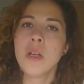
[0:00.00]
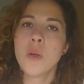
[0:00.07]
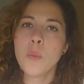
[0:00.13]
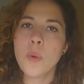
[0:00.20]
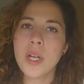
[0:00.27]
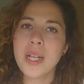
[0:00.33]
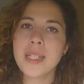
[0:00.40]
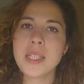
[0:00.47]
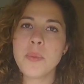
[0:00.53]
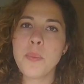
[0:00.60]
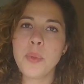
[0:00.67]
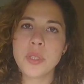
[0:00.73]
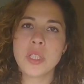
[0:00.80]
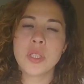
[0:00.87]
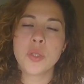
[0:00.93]
Well, it's
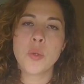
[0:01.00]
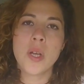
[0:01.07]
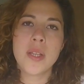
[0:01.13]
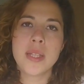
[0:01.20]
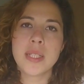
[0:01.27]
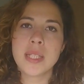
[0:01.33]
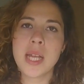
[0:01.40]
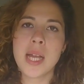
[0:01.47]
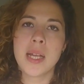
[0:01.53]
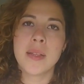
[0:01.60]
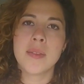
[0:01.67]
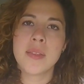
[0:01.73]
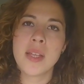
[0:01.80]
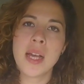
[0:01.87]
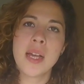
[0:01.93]
important to
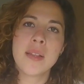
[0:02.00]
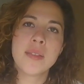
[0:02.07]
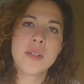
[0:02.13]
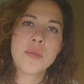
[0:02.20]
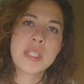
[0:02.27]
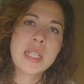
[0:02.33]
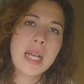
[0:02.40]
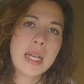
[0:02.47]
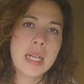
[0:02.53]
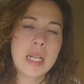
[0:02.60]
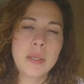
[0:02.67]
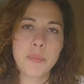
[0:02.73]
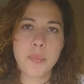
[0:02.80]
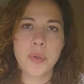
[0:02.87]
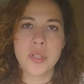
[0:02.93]
understand that the
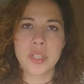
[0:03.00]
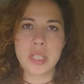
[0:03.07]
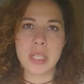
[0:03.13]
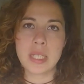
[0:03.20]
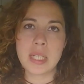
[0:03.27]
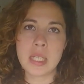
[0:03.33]
recycling process